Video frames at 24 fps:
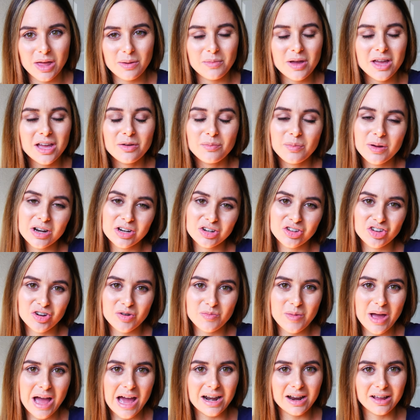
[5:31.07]
It may have been a
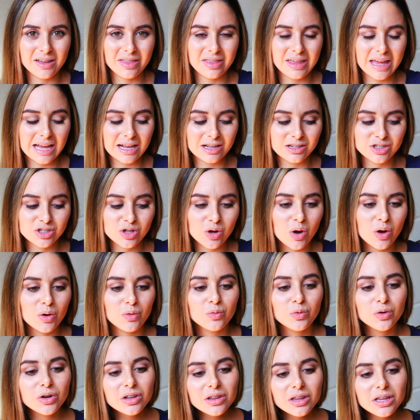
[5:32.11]
traumatic thing. So it
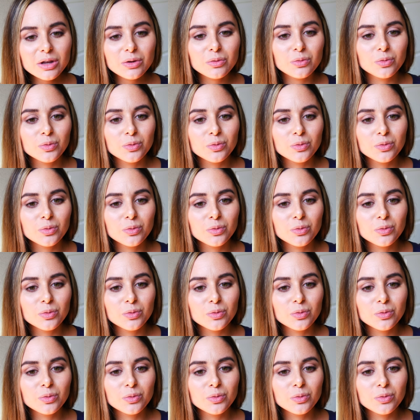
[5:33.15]
really,